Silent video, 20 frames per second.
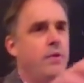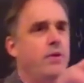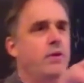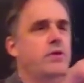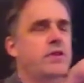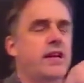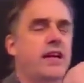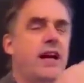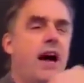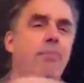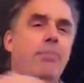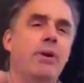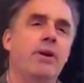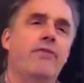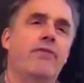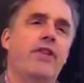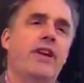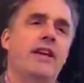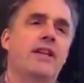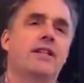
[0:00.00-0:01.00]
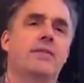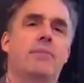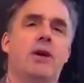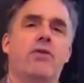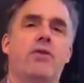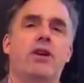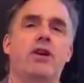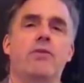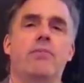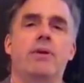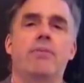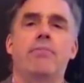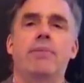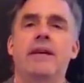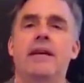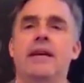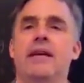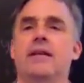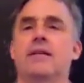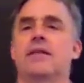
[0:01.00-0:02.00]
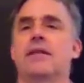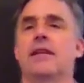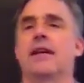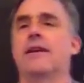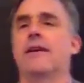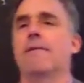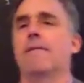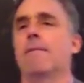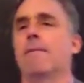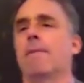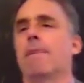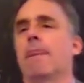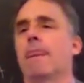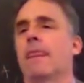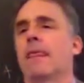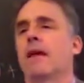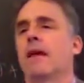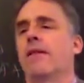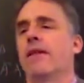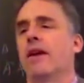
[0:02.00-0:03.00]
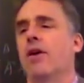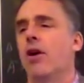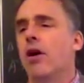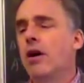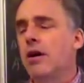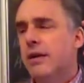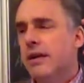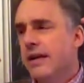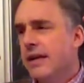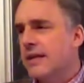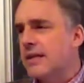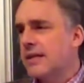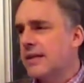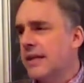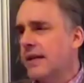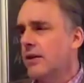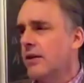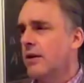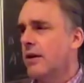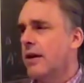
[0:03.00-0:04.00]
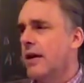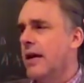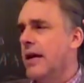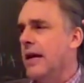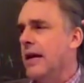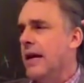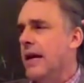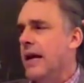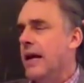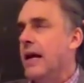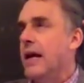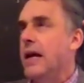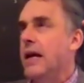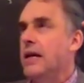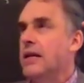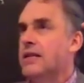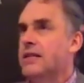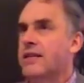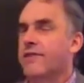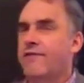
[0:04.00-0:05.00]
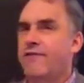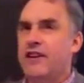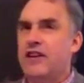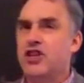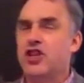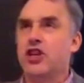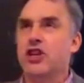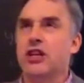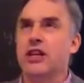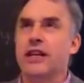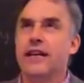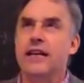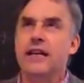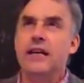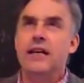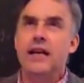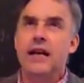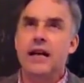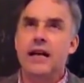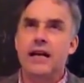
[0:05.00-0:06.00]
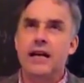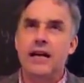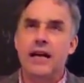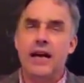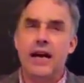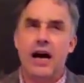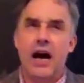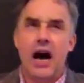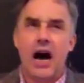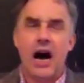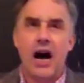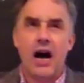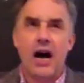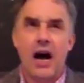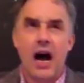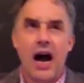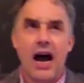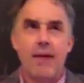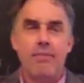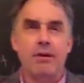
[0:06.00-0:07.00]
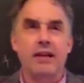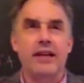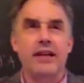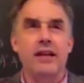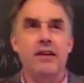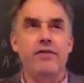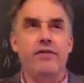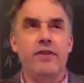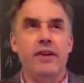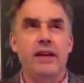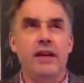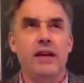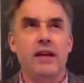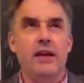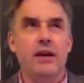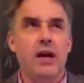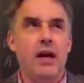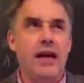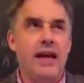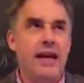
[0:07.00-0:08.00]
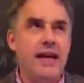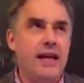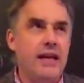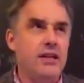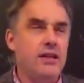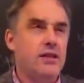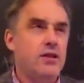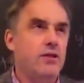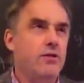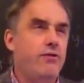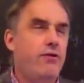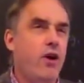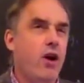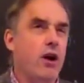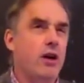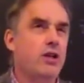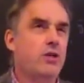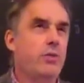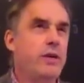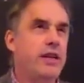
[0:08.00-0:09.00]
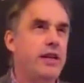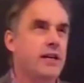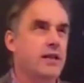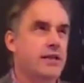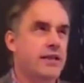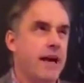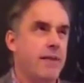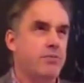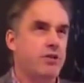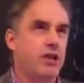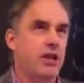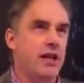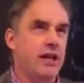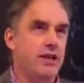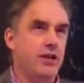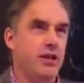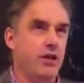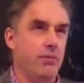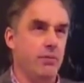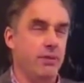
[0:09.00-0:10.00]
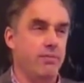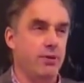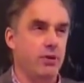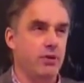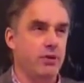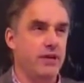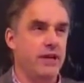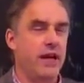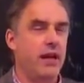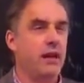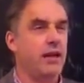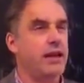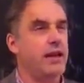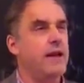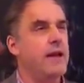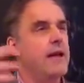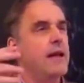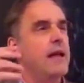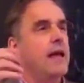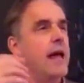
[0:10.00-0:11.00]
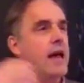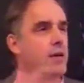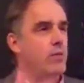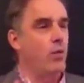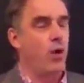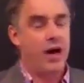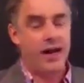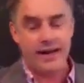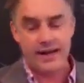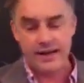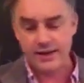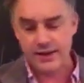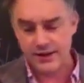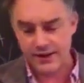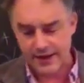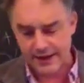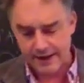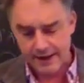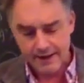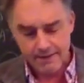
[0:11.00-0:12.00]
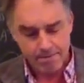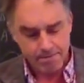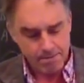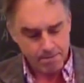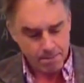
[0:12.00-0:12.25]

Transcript: there's a couple of things about human beings that aren't considered sufficiently, I believe, insofar as we conceptualize human personality. And one is that